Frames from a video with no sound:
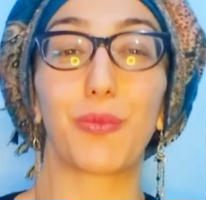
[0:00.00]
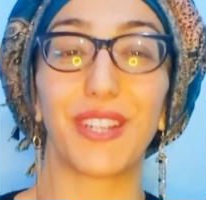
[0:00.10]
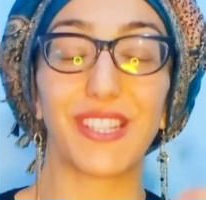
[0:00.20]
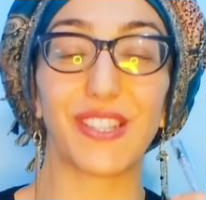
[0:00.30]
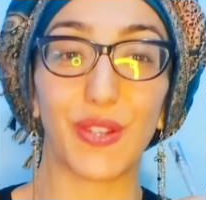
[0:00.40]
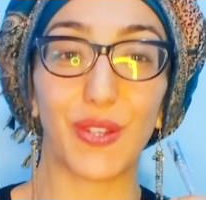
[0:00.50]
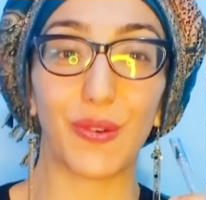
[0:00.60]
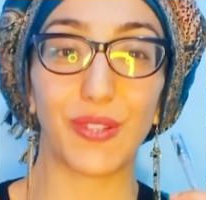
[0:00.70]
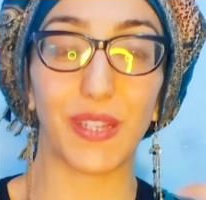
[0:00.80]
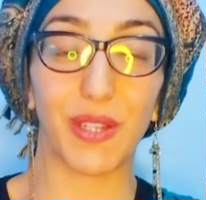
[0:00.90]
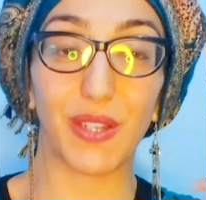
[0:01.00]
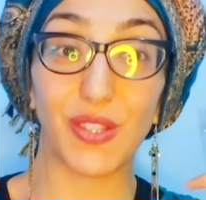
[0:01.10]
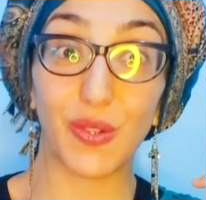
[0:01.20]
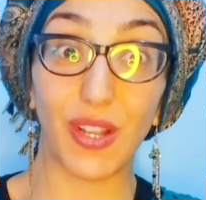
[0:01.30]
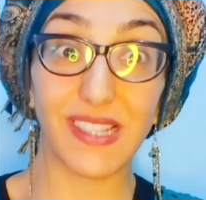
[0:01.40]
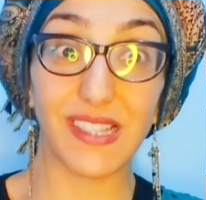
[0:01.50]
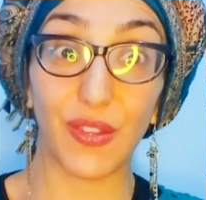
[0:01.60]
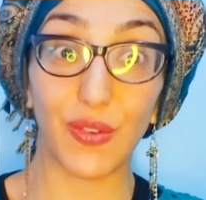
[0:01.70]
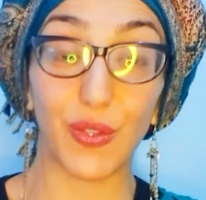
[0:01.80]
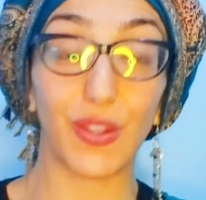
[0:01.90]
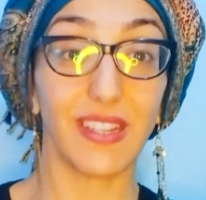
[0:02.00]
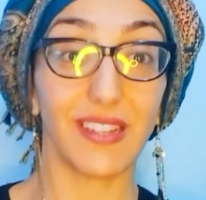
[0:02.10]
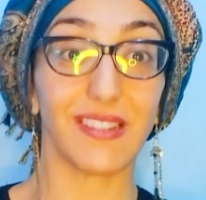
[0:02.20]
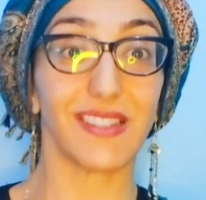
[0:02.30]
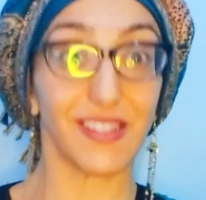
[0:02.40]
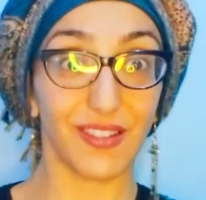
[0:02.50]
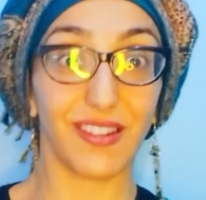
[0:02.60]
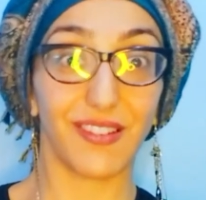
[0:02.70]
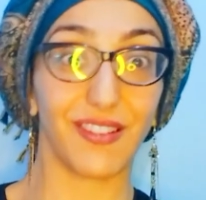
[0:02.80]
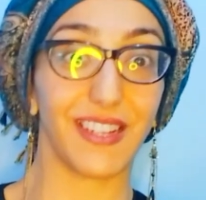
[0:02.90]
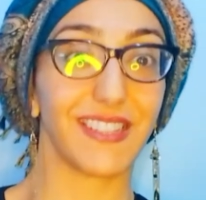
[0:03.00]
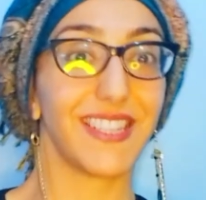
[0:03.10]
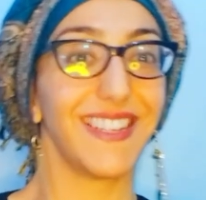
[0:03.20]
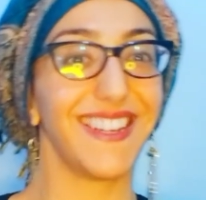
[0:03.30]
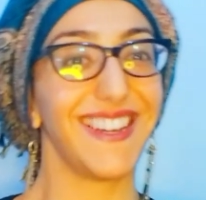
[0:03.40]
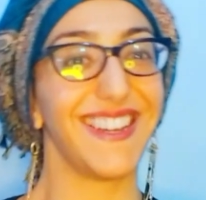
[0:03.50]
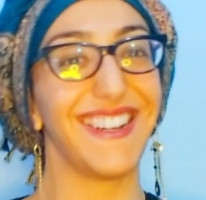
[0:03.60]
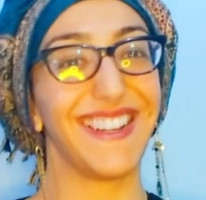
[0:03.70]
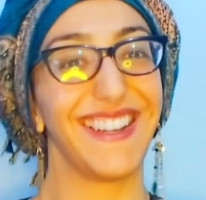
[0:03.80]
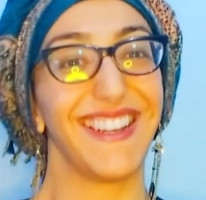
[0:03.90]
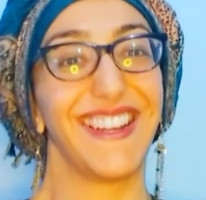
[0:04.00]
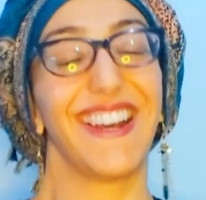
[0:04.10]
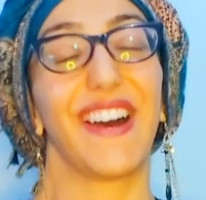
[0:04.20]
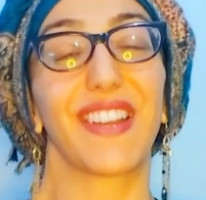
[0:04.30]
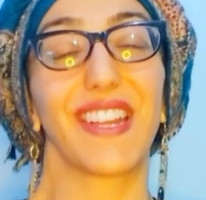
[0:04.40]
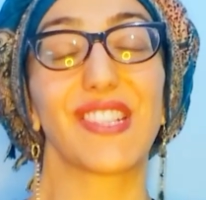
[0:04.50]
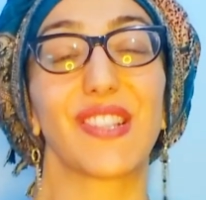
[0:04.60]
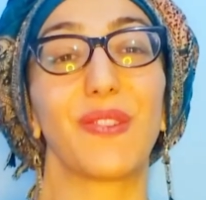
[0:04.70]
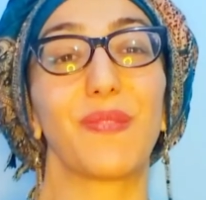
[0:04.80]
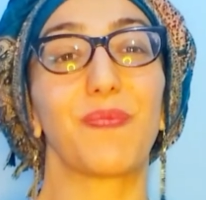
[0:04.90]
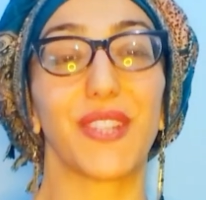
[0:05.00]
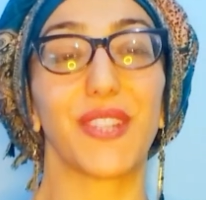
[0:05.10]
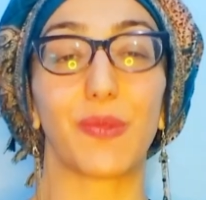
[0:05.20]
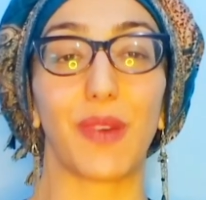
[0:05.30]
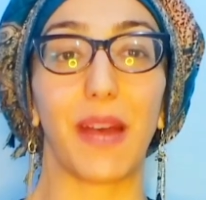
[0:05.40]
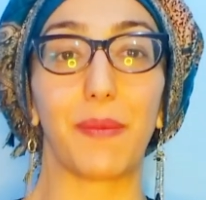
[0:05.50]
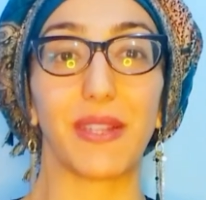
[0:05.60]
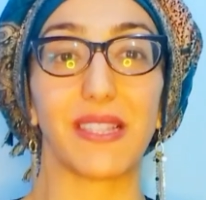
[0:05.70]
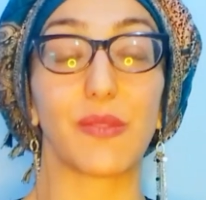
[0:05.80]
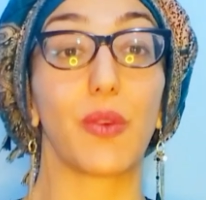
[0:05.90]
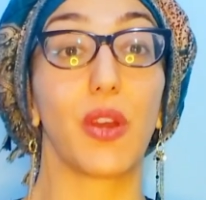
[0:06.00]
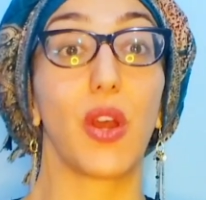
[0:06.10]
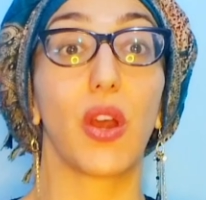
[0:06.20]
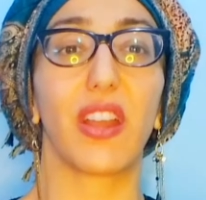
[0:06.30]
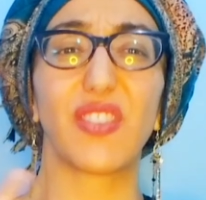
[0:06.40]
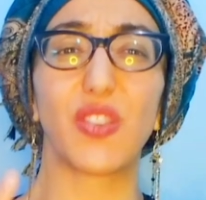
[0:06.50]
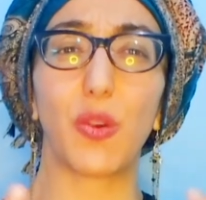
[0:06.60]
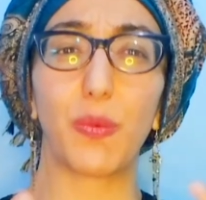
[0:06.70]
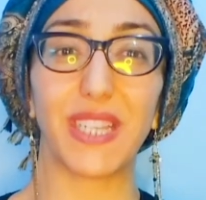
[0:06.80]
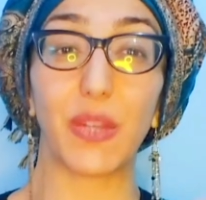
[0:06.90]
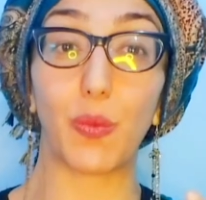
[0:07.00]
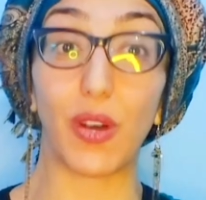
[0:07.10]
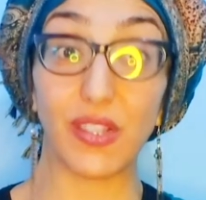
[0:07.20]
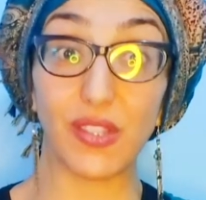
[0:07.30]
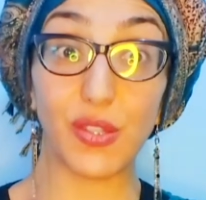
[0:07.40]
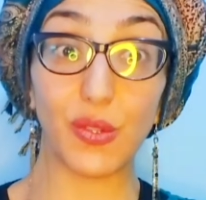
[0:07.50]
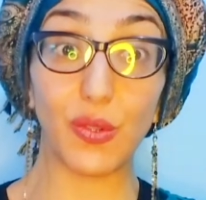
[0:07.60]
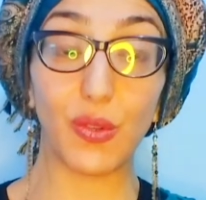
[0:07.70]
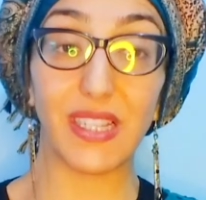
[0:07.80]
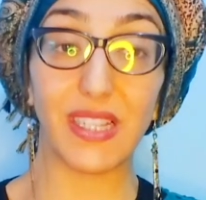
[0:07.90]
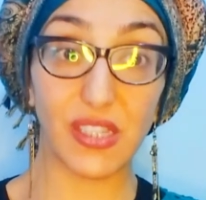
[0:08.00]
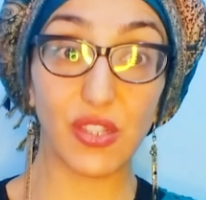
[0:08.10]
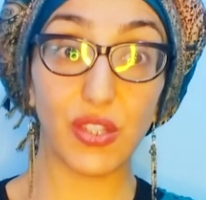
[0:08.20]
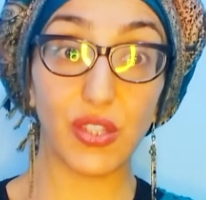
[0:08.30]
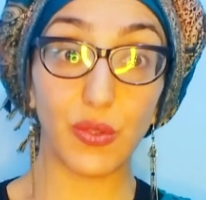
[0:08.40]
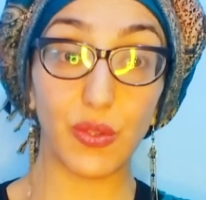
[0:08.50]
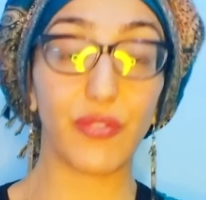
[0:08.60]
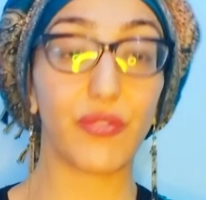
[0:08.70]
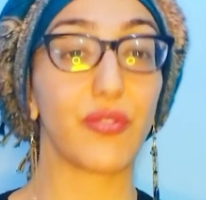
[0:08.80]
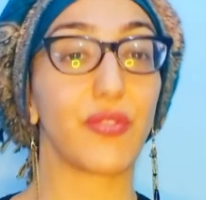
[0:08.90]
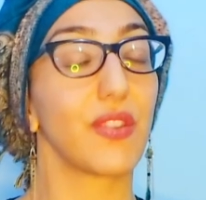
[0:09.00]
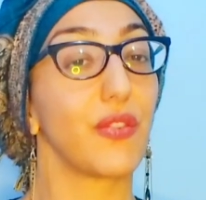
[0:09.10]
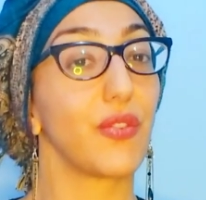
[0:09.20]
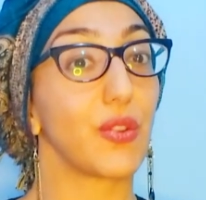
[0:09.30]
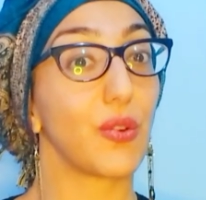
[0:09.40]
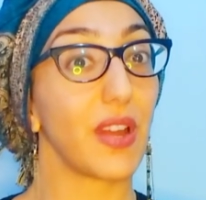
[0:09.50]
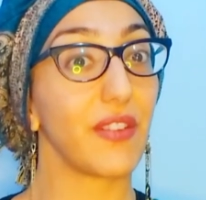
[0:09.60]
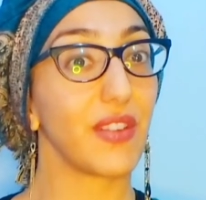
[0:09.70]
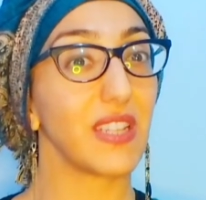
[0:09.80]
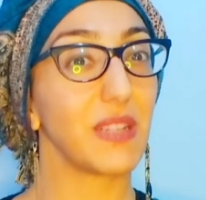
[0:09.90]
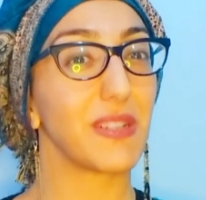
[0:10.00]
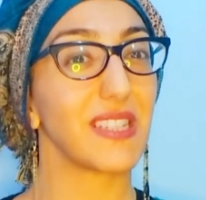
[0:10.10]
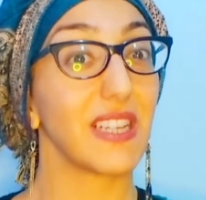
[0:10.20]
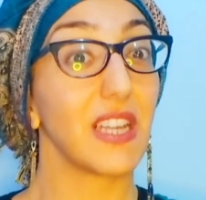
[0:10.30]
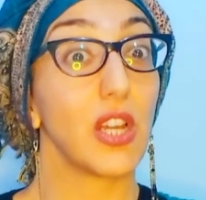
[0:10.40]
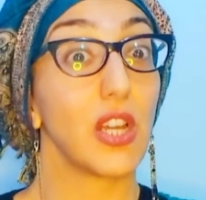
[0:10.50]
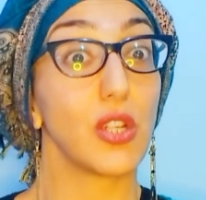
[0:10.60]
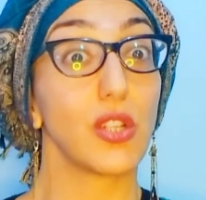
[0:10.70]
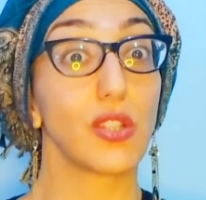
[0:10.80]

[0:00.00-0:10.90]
brain is recording because you are listening through your ears, right? Okay, so this is what happens. If nobody wants to listen to you, if you don't have anybody